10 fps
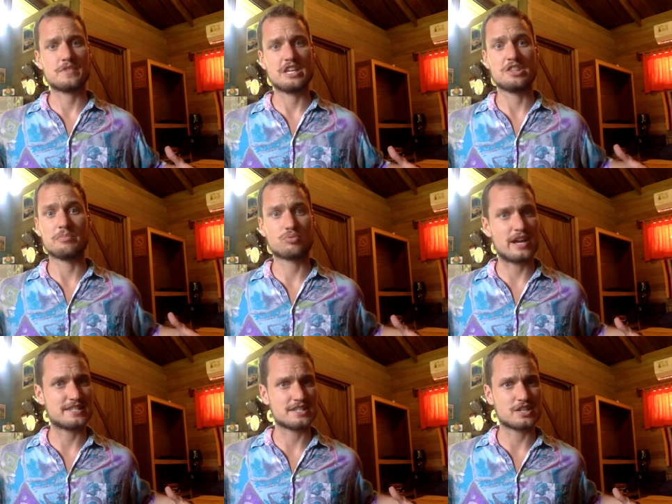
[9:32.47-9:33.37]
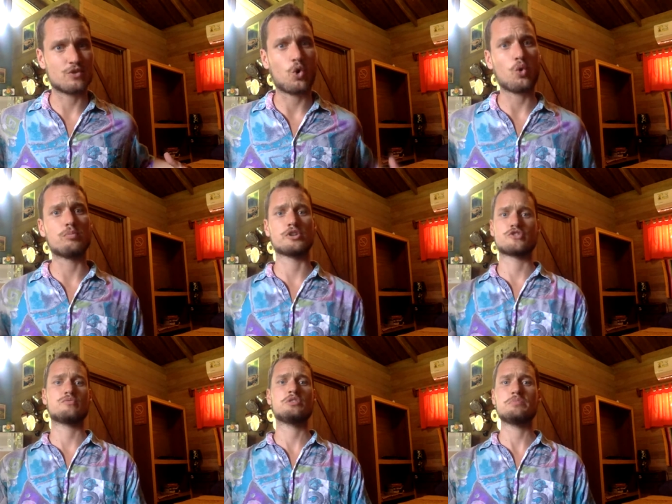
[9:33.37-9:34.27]
in the presence of a whole bunch
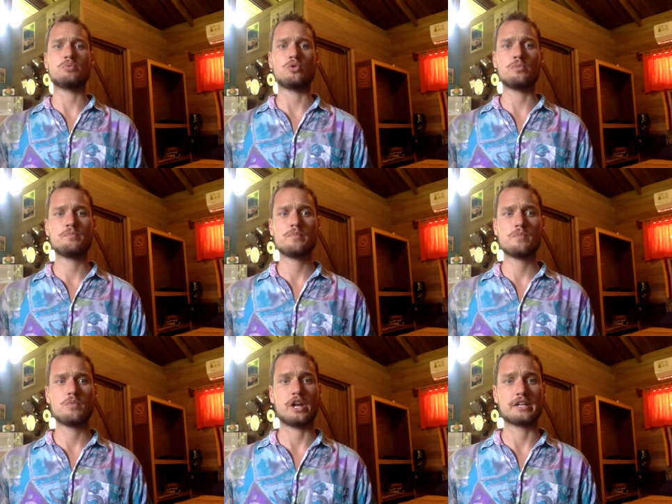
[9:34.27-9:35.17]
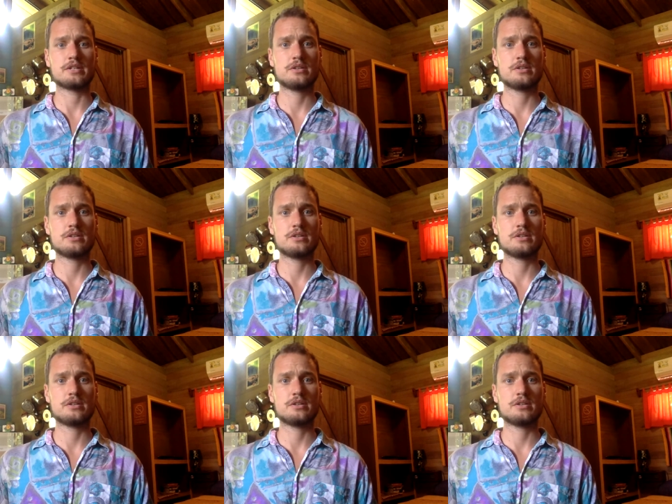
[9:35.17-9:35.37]
of people like